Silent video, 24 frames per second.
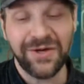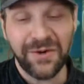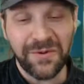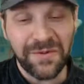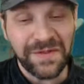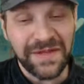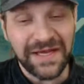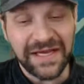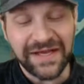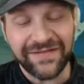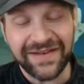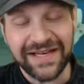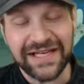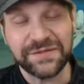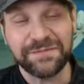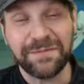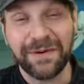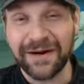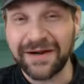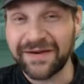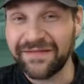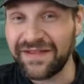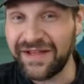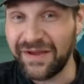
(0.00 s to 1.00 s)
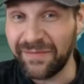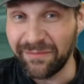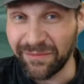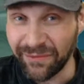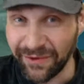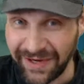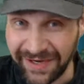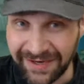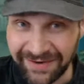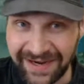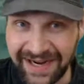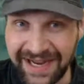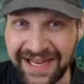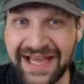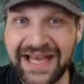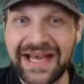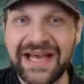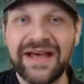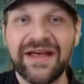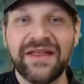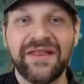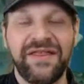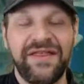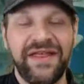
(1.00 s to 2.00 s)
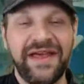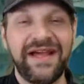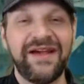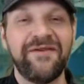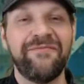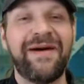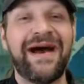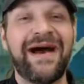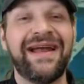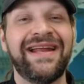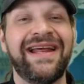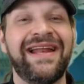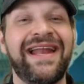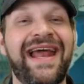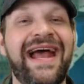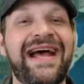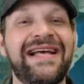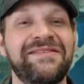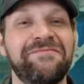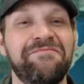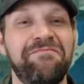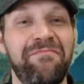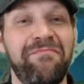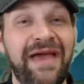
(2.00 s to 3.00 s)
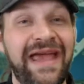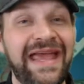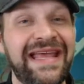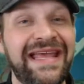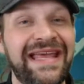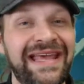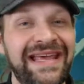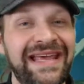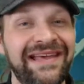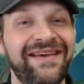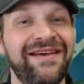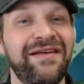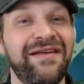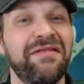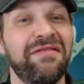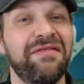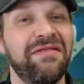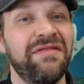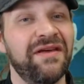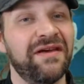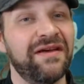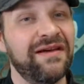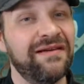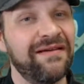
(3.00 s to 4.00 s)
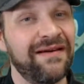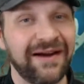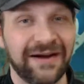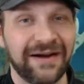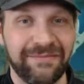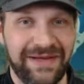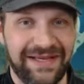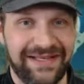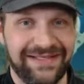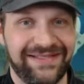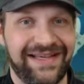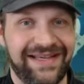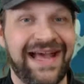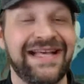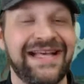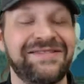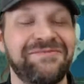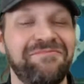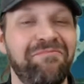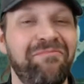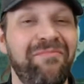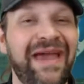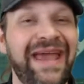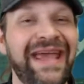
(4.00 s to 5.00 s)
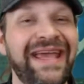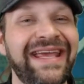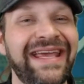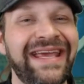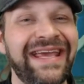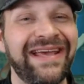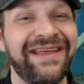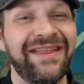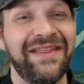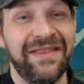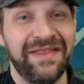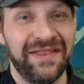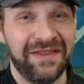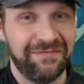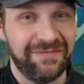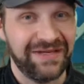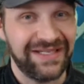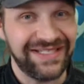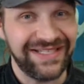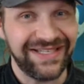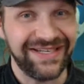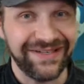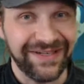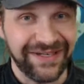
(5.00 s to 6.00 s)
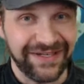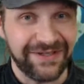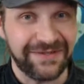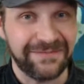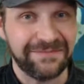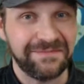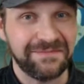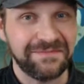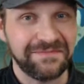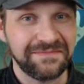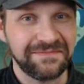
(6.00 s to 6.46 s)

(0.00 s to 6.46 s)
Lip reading: Don't think of it as part of the embroidery. Think about it as making the garment, as making the material.